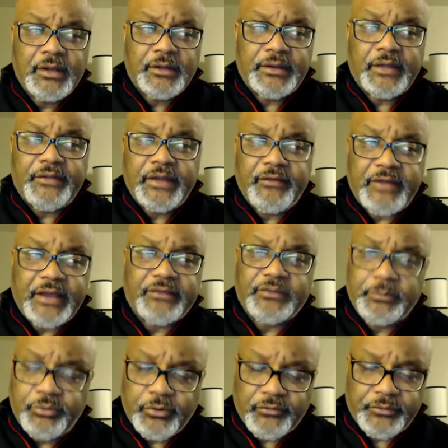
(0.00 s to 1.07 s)
Now they've got
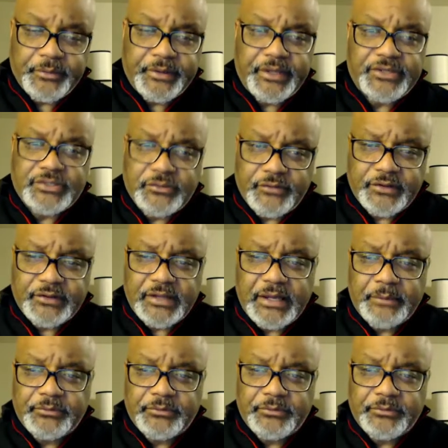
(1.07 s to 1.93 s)
support from the Nation of Islam.